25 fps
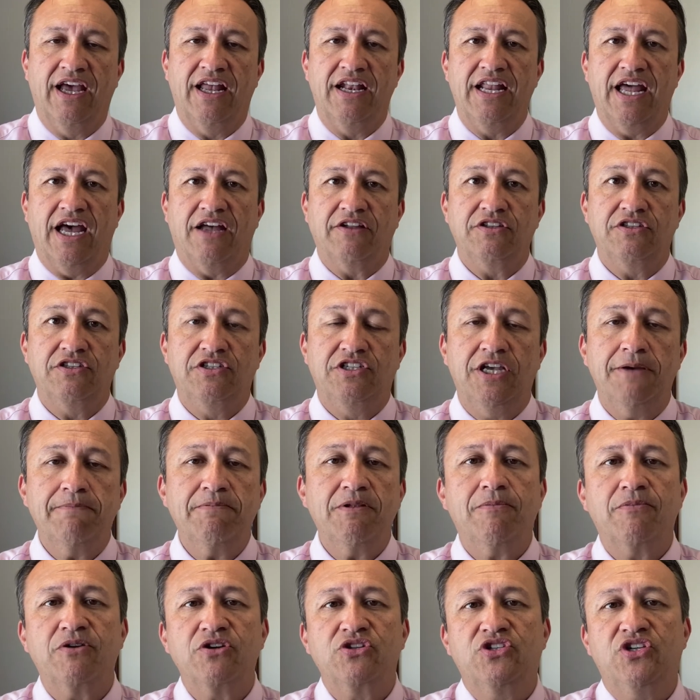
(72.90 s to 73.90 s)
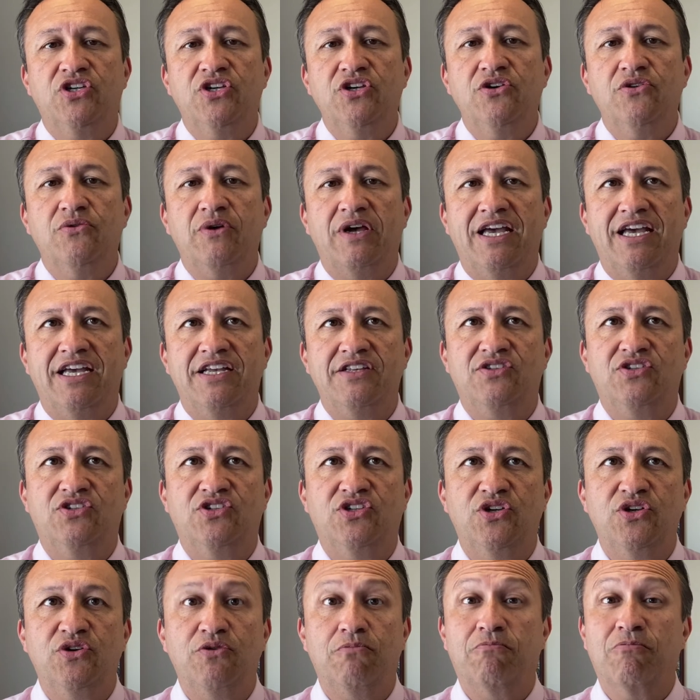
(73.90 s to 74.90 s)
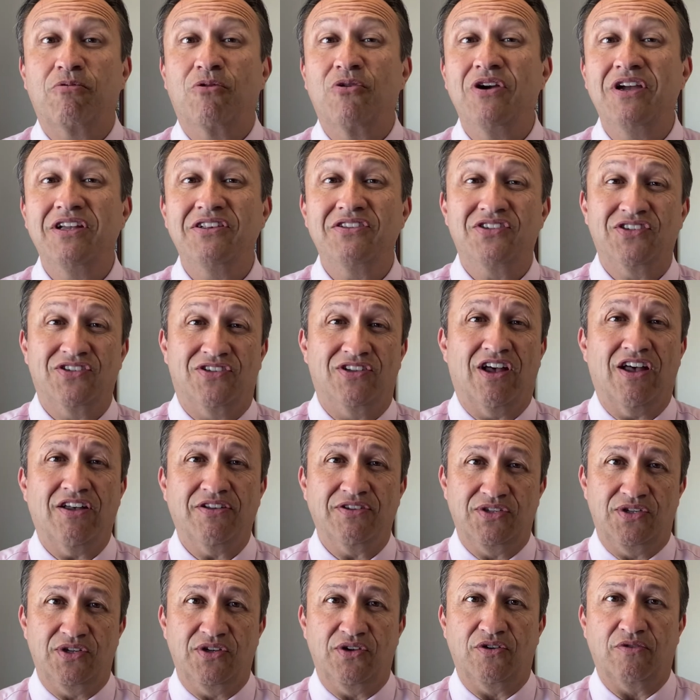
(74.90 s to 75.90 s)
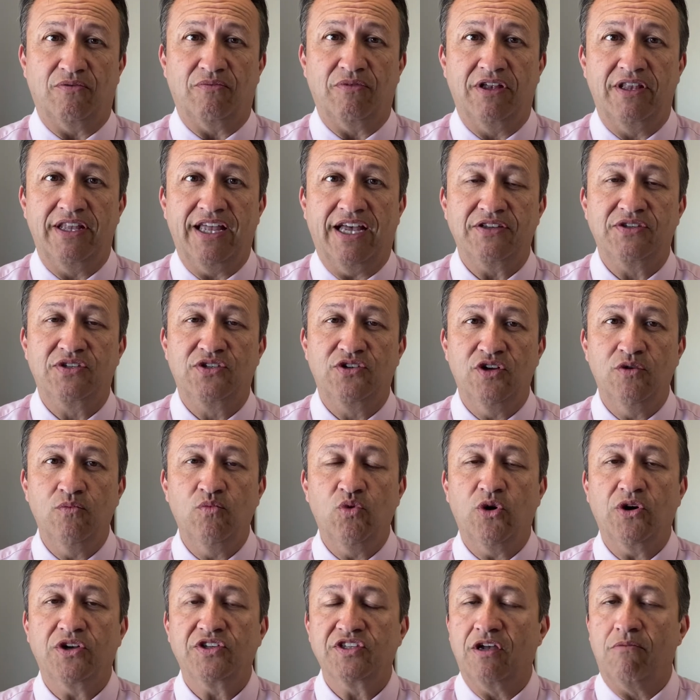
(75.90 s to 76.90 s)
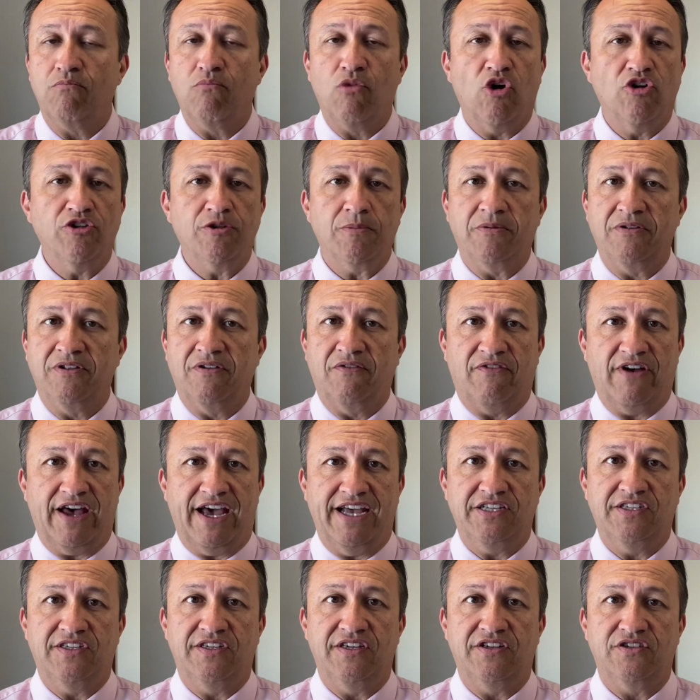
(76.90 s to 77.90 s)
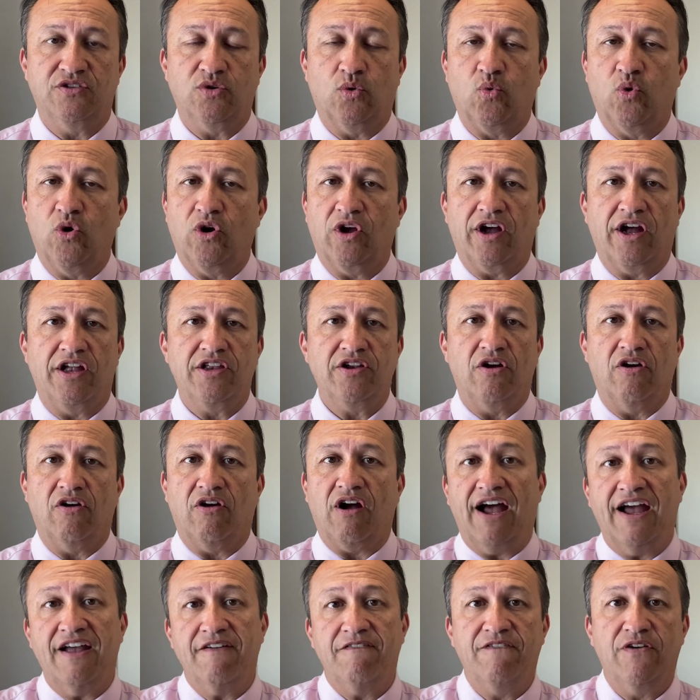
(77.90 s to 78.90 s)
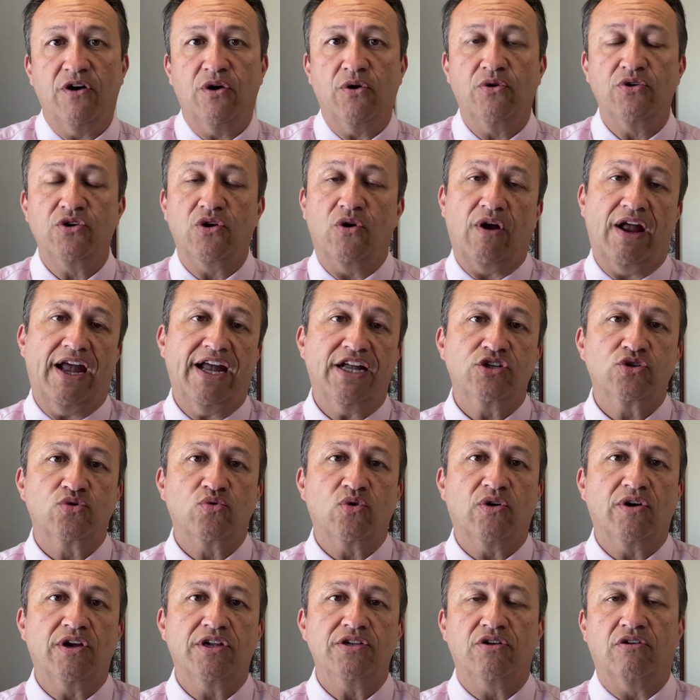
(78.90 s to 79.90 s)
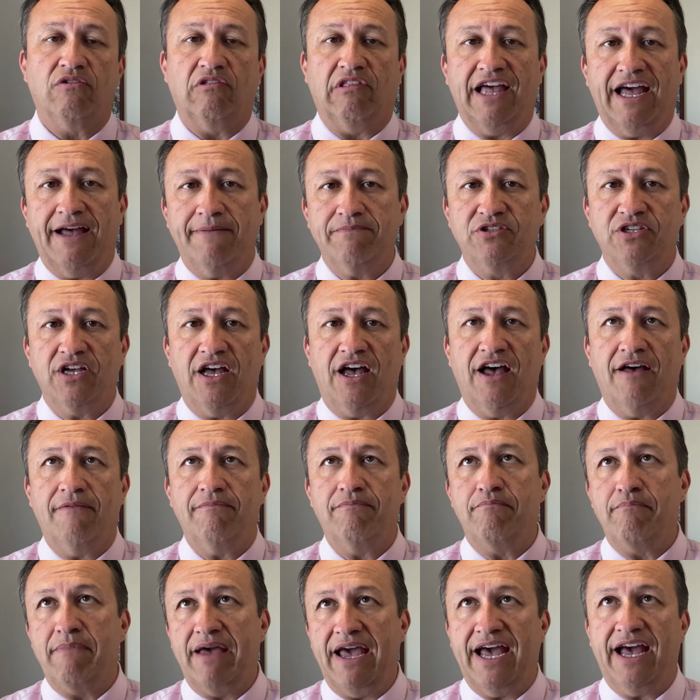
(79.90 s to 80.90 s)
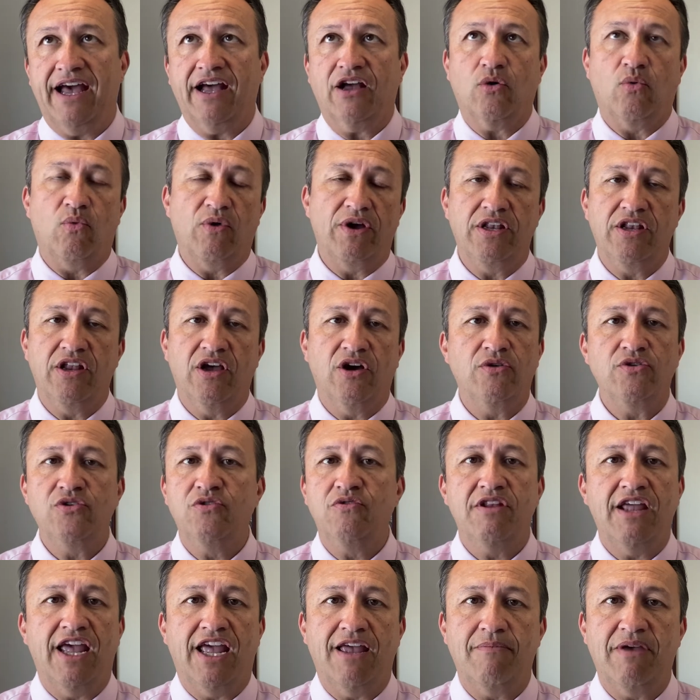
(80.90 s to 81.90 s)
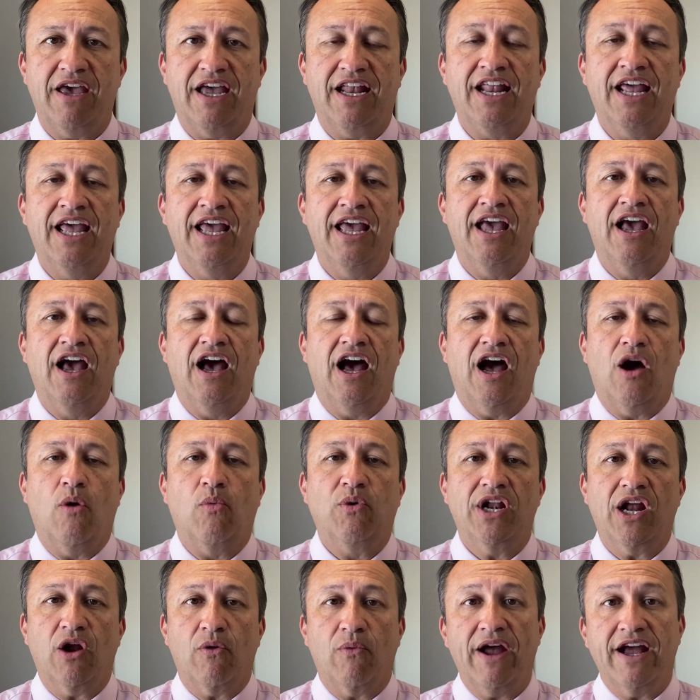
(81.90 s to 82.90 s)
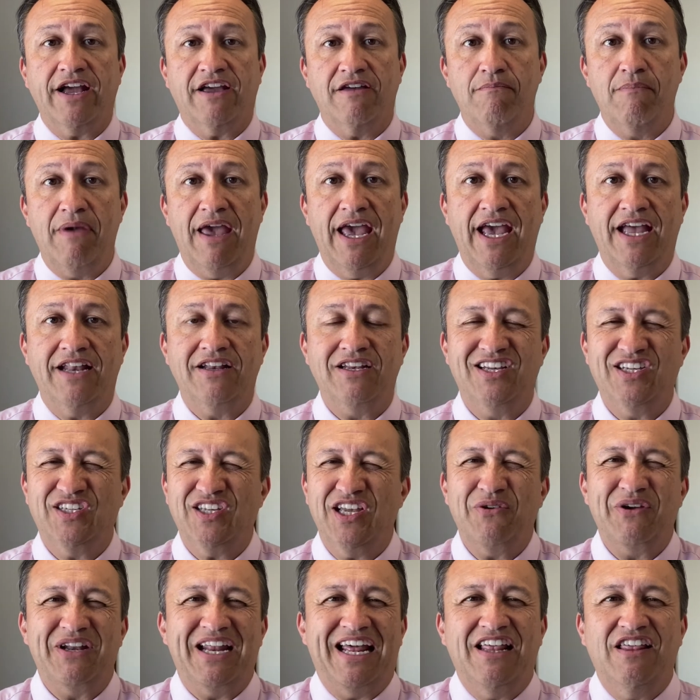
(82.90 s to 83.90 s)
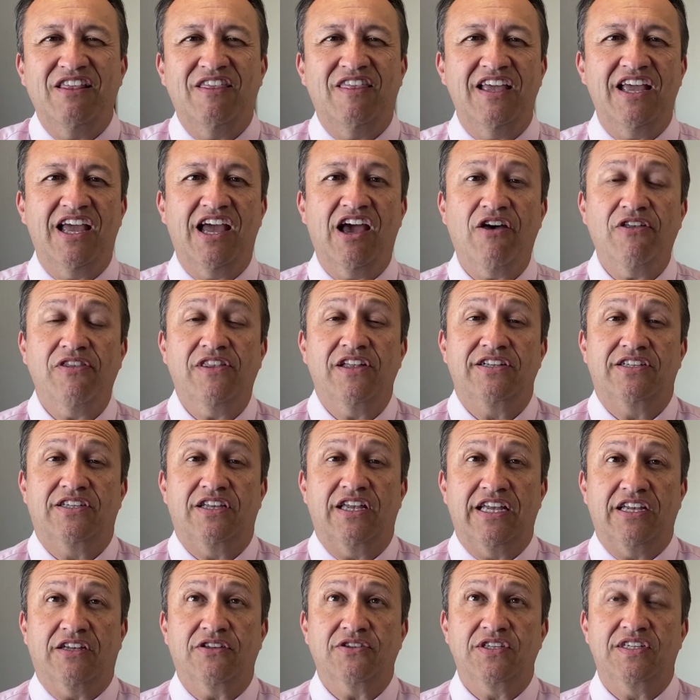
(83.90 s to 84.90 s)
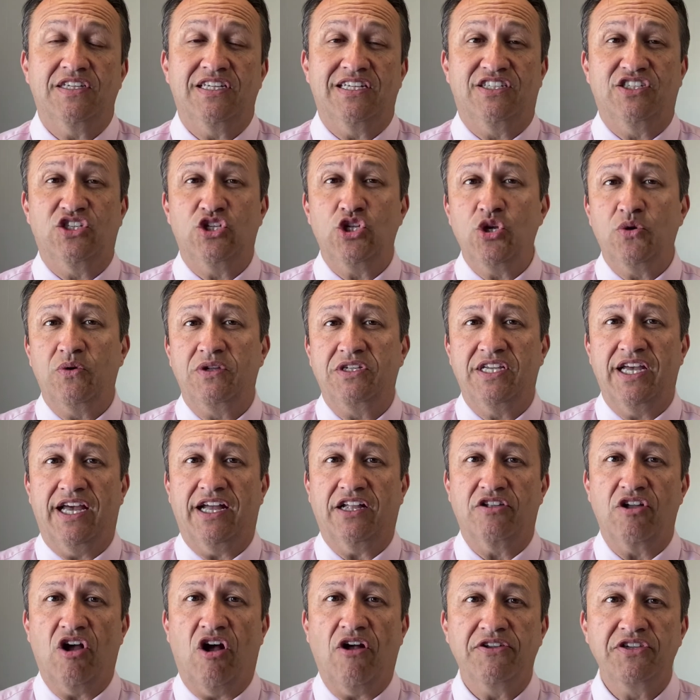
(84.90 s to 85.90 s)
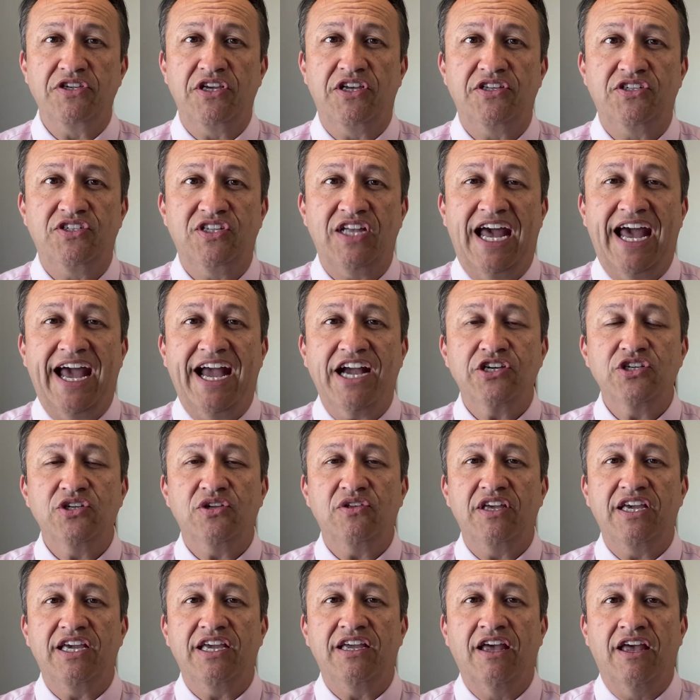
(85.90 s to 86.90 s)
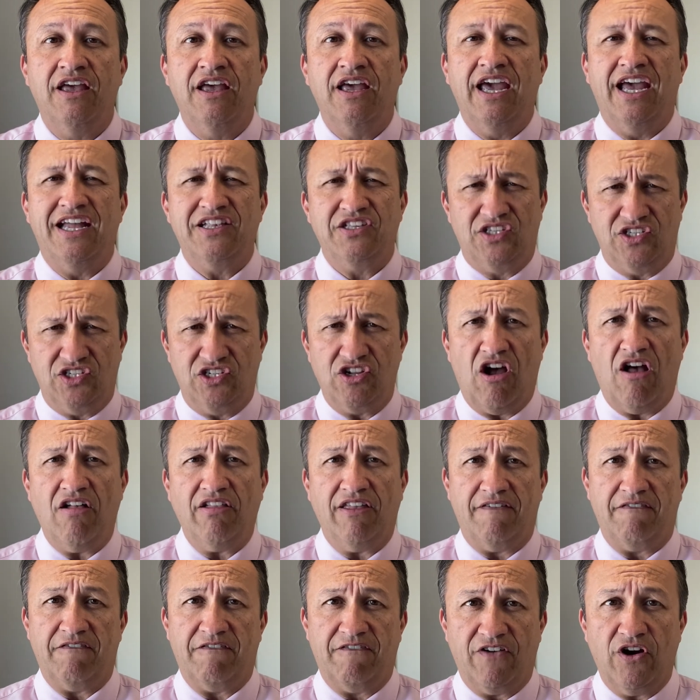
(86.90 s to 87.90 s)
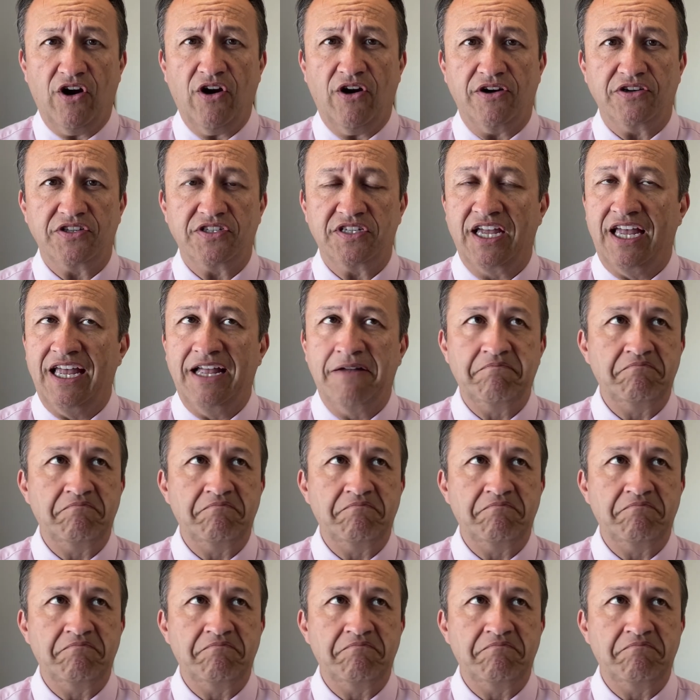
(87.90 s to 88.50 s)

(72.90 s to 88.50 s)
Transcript: Now, tip number two is to pre-install Zoom. Now, Zoom works on multiple devices. It'll work on your iPhone, your Android, your laptop, Mac, Window, you name it. Uh, what I recommend, just like with anything else that's, else that's new in technology, is to actually install it first.